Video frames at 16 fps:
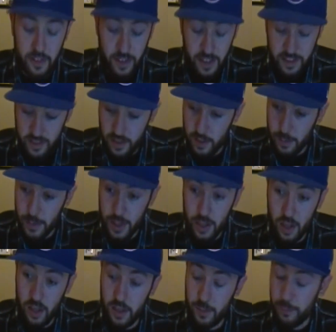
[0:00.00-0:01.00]
it's going to be
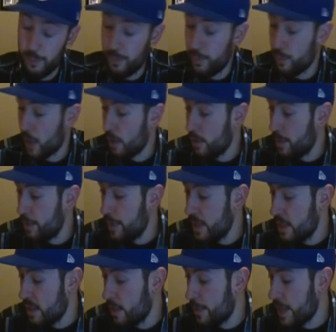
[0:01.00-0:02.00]
gone, probably
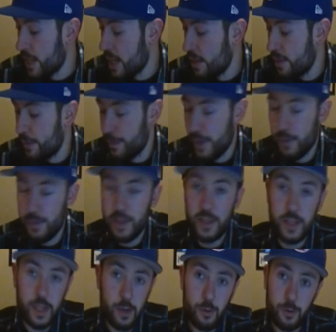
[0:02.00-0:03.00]
be coming out in maybe a
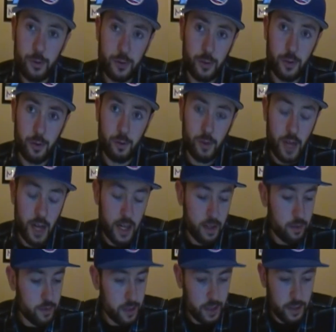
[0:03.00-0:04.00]
year or two. I
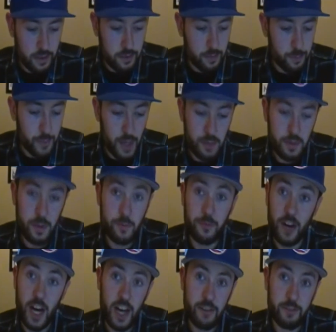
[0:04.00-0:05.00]
don't know. Maybe
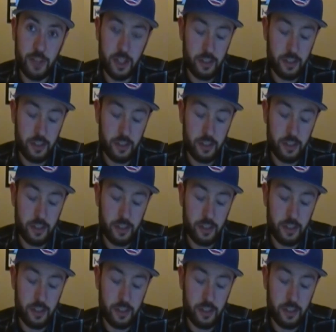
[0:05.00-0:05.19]
five